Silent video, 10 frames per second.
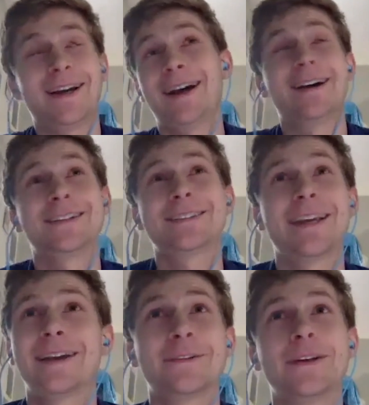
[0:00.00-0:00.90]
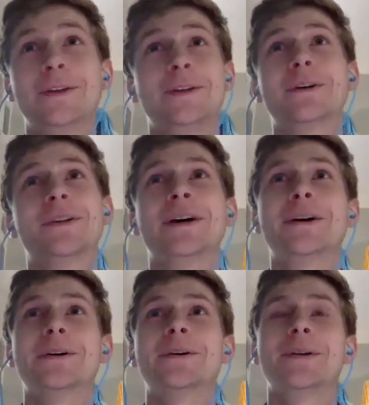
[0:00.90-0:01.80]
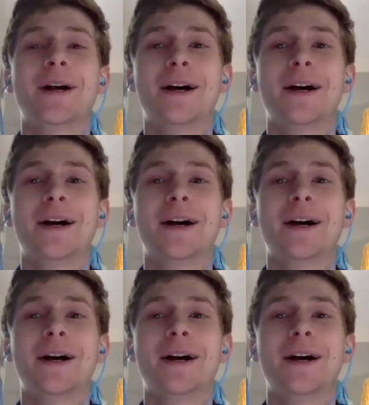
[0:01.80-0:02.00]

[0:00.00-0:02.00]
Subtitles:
Honestly, I really don't know.